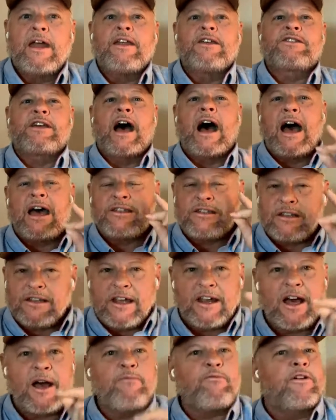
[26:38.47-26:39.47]
And his eyes
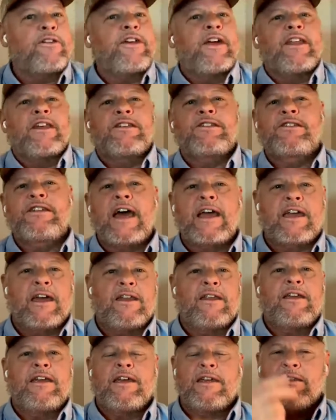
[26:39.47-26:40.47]
lit up within a
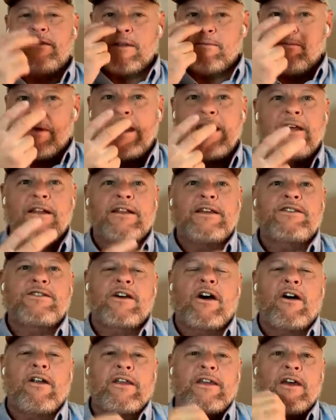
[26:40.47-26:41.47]
second. He immediately
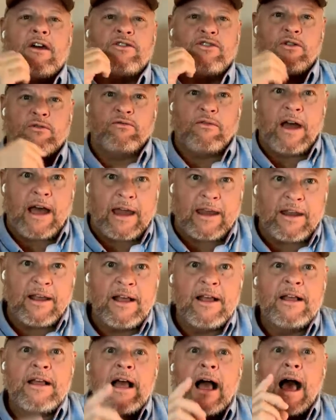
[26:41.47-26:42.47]
thought, he goes, you're right.
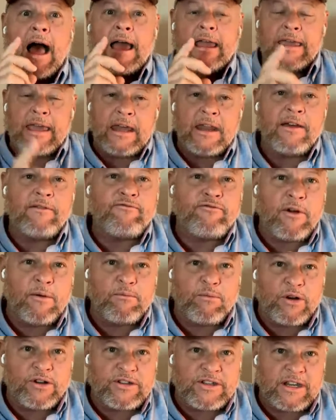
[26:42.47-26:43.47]
I get it
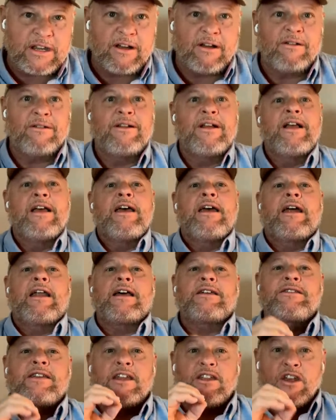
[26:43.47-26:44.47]
from Brazil.
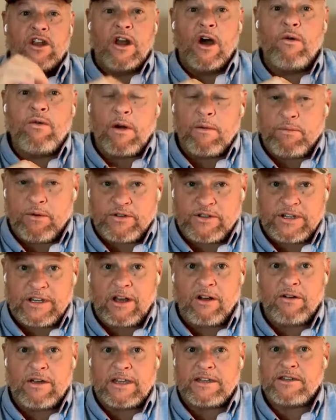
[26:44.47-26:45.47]
And I said, you know where
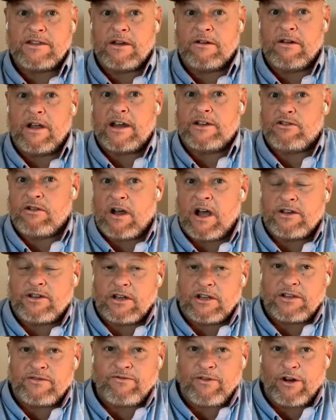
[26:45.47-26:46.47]
Brazil gets their
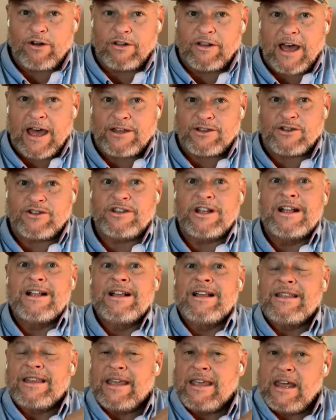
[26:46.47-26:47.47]
nitrogenous fertilizers?
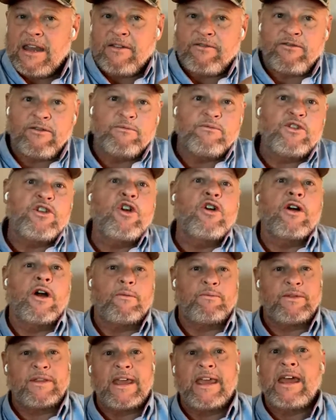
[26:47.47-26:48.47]
They get it from
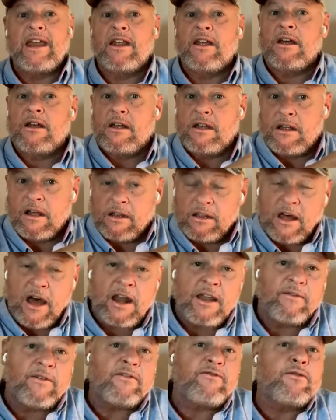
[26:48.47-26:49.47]
Europe. They get it, a
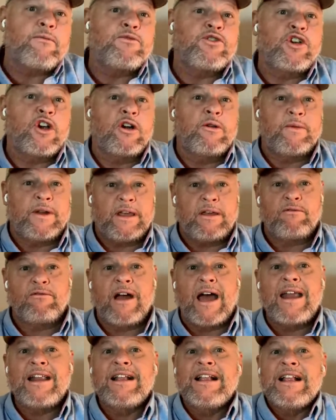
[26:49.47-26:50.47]
lot of it from Germany,
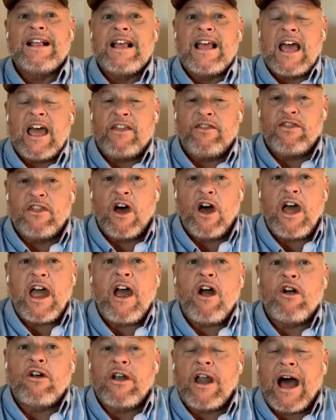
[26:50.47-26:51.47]
right? And
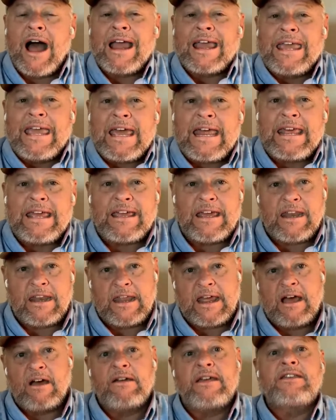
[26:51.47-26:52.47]
they are not getting
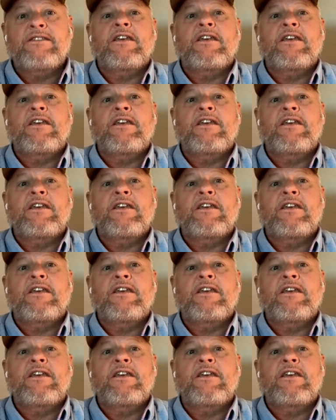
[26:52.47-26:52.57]
it now.